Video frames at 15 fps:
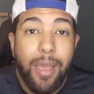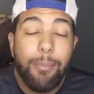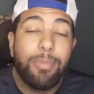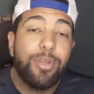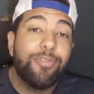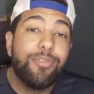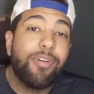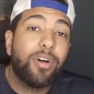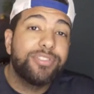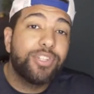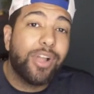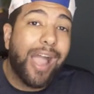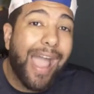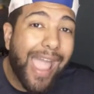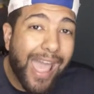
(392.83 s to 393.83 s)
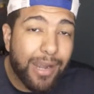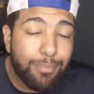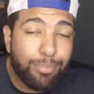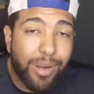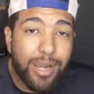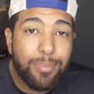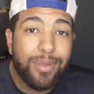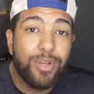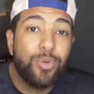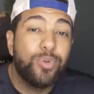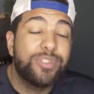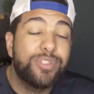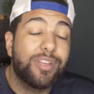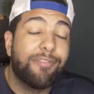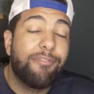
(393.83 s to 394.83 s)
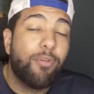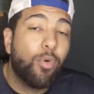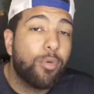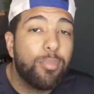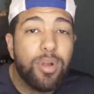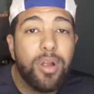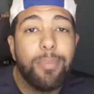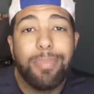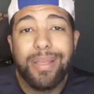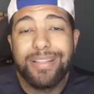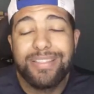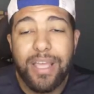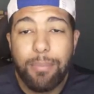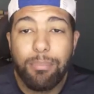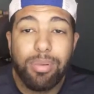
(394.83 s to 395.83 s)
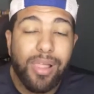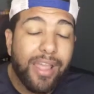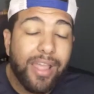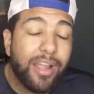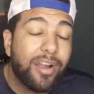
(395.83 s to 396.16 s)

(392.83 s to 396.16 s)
But you've also got Adam Brenneman, who is a former Big Ten player.